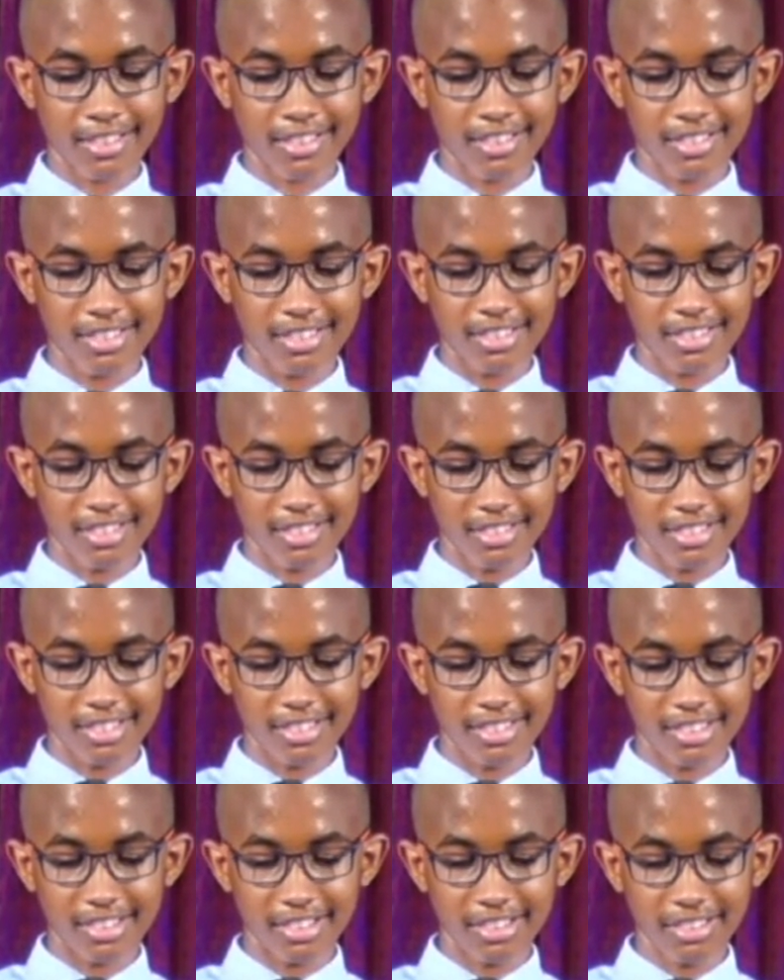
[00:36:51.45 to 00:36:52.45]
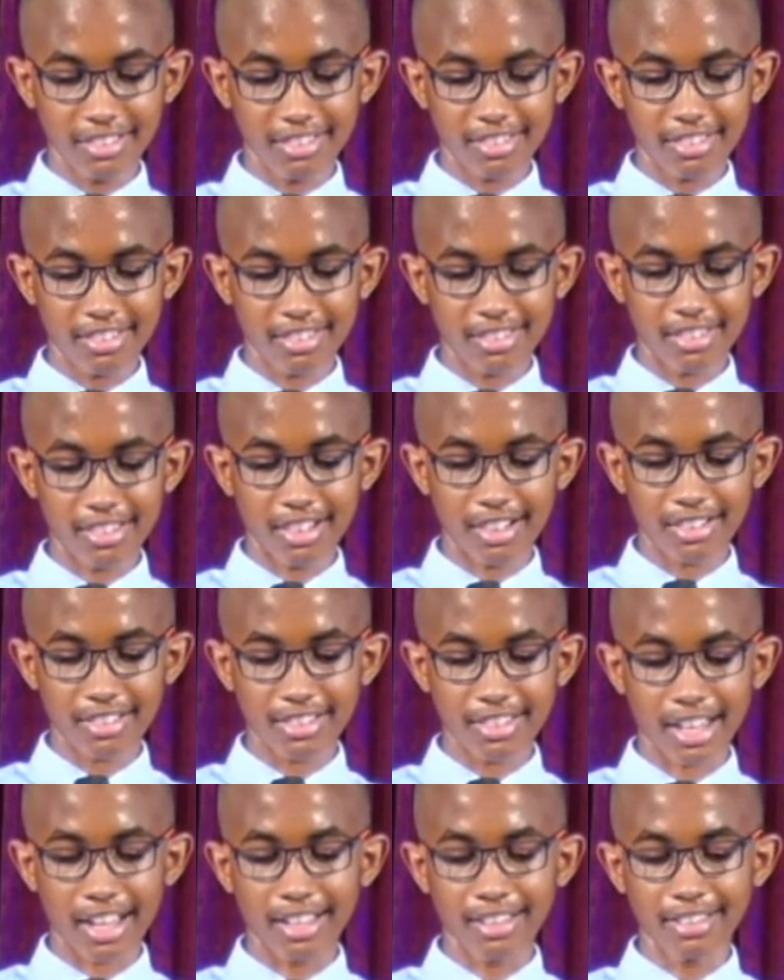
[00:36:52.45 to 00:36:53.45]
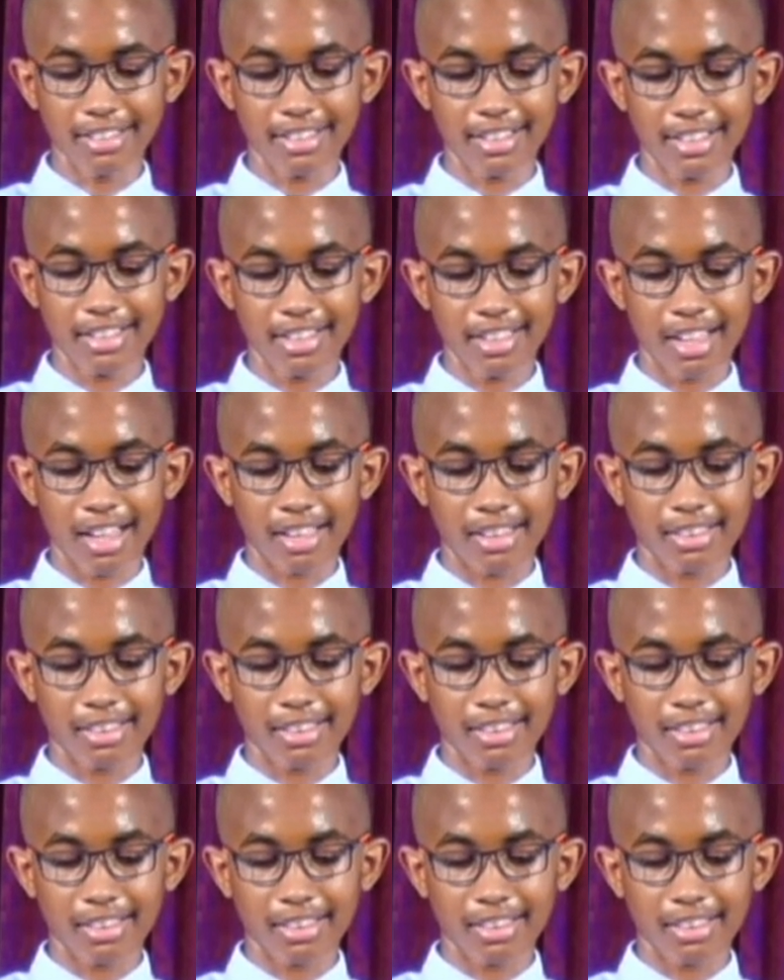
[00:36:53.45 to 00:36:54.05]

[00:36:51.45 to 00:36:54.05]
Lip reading: Good stewards use their abilities